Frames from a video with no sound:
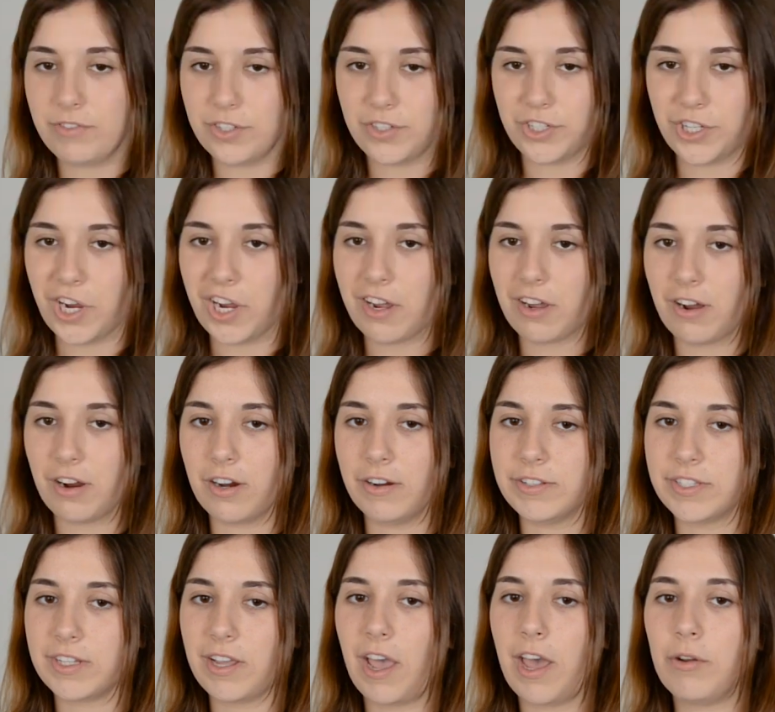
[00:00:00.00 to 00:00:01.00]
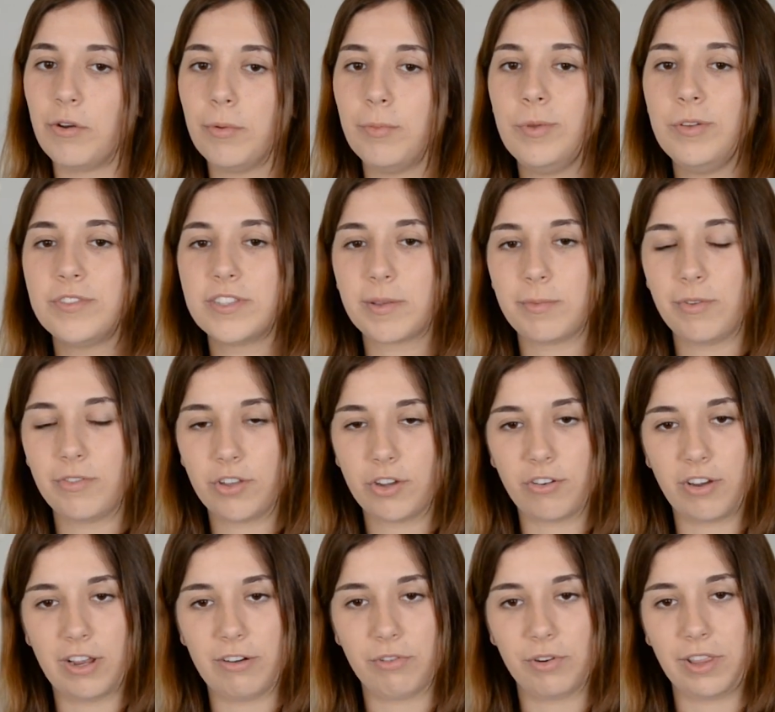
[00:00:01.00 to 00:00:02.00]
the GIRs and remove some of the
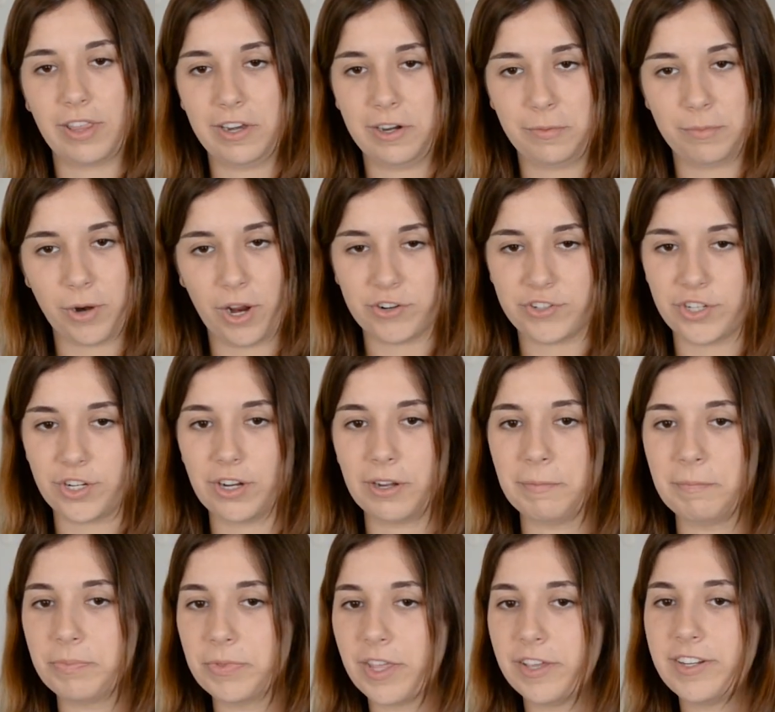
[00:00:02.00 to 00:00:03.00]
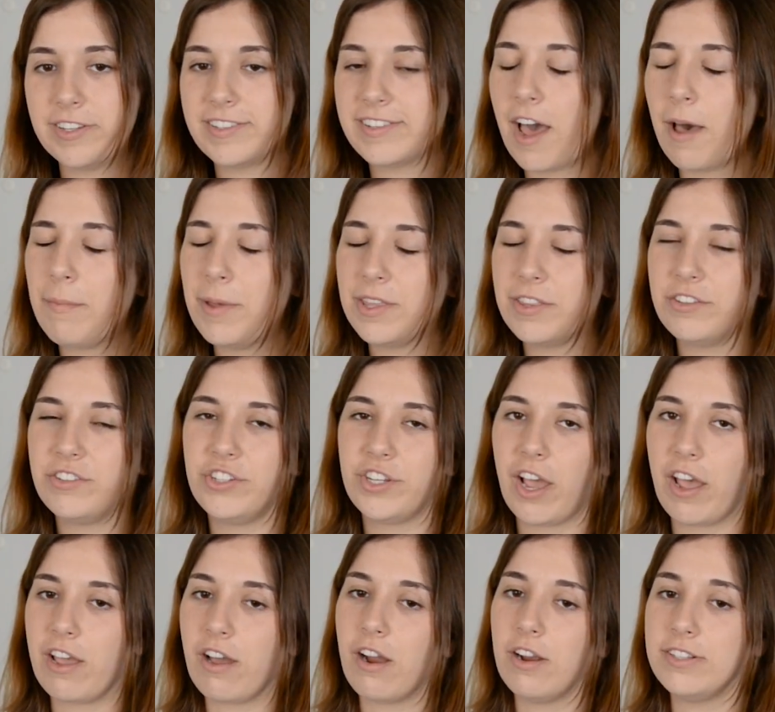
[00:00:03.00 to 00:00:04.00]
grade-related pressure, it does not make the
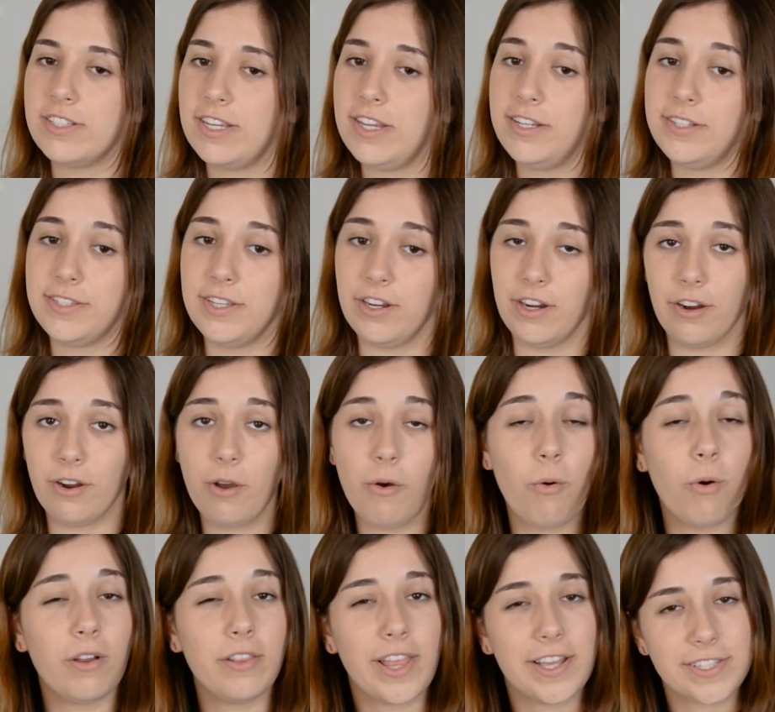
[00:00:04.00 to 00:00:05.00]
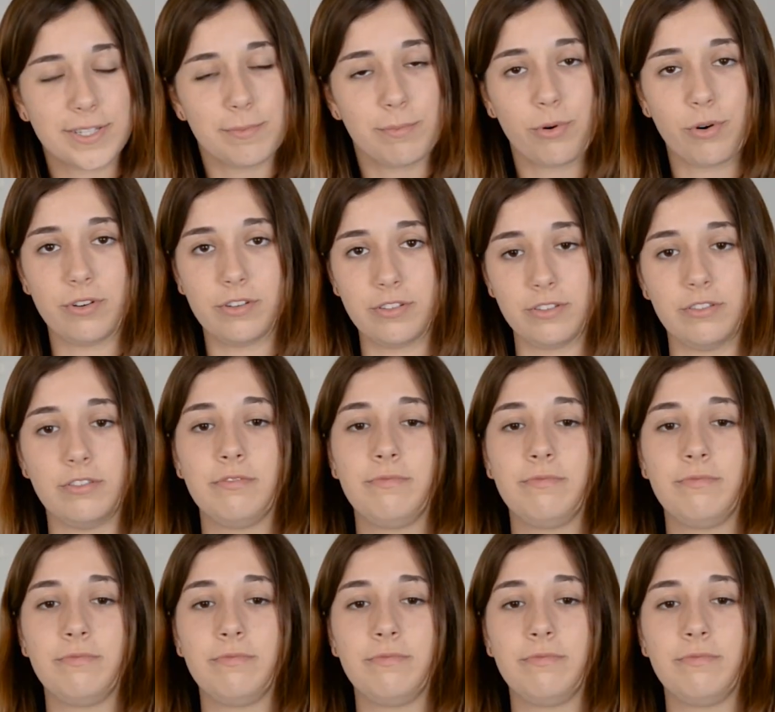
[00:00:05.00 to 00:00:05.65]
GIRs easier or less important.